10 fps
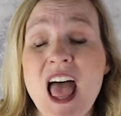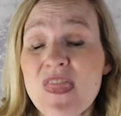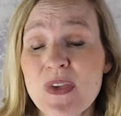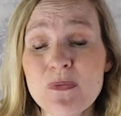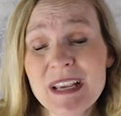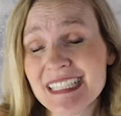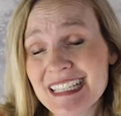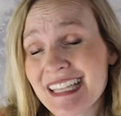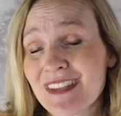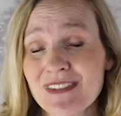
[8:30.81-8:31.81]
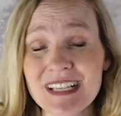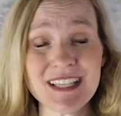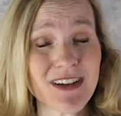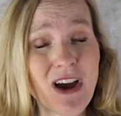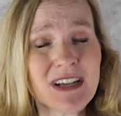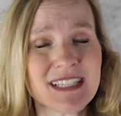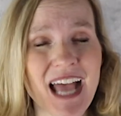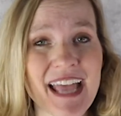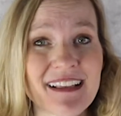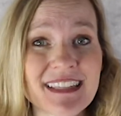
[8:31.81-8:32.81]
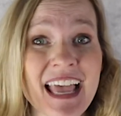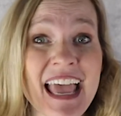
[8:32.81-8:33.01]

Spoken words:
The reason that they're the star styles